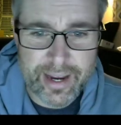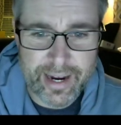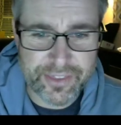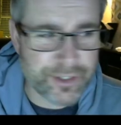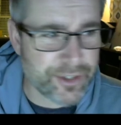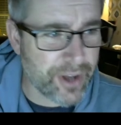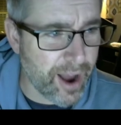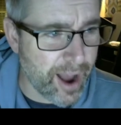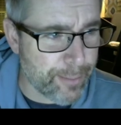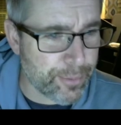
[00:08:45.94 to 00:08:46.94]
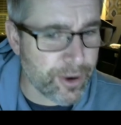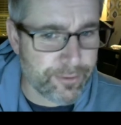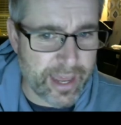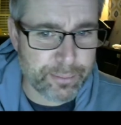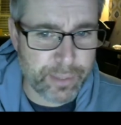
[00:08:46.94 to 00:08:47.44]
at the top of
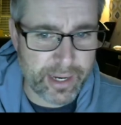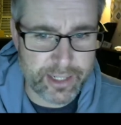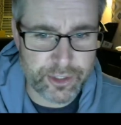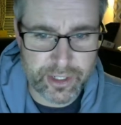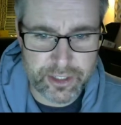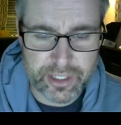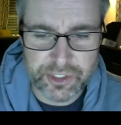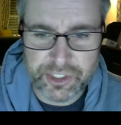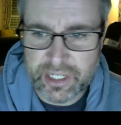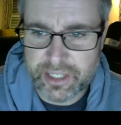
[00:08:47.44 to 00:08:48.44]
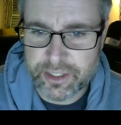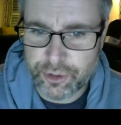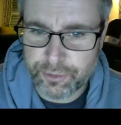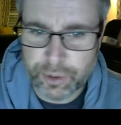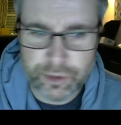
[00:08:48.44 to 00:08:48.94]
that page, and you can see that
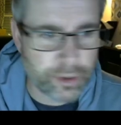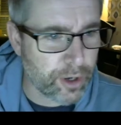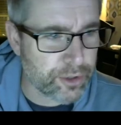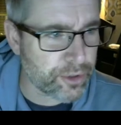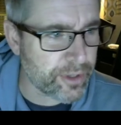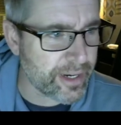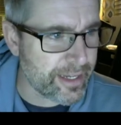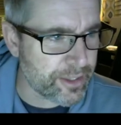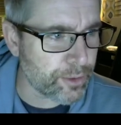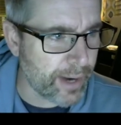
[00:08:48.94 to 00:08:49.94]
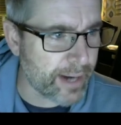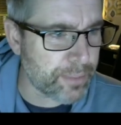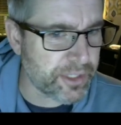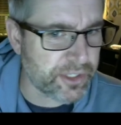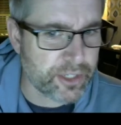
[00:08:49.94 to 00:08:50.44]
you've put your cursor in the right
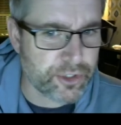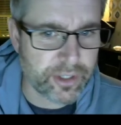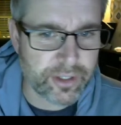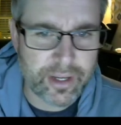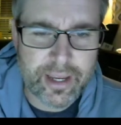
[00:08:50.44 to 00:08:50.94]
position.